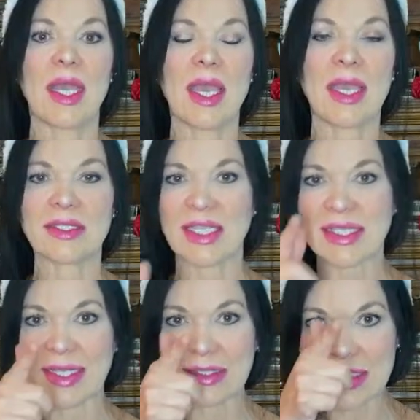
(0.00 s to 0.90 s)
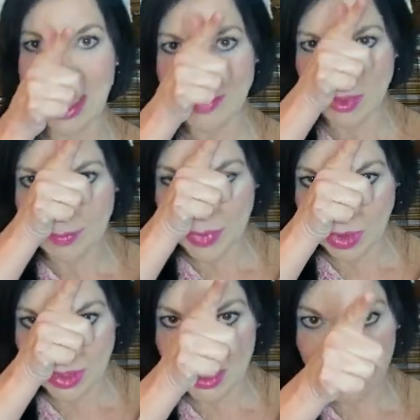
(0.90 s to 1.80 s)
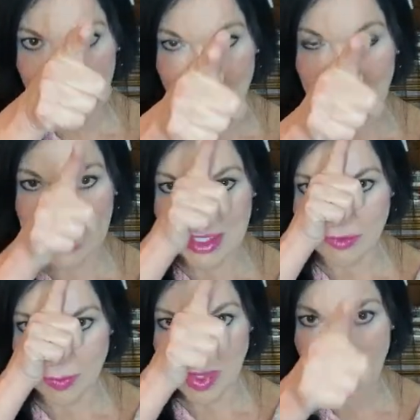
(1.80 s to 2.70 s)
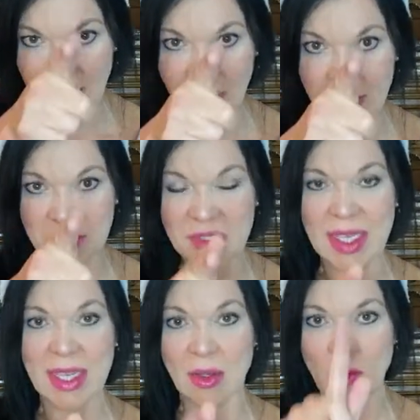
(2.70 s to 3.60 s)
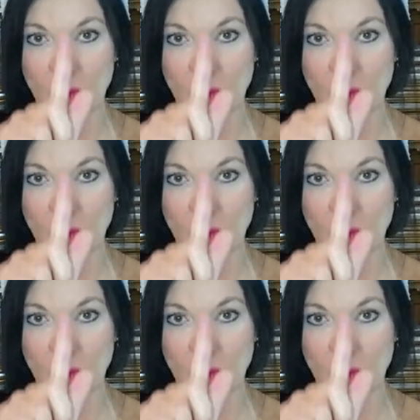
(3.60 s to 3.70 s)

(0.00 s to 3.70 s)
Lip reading: And it's like that diamond bullet at the end of Apocalypse Now.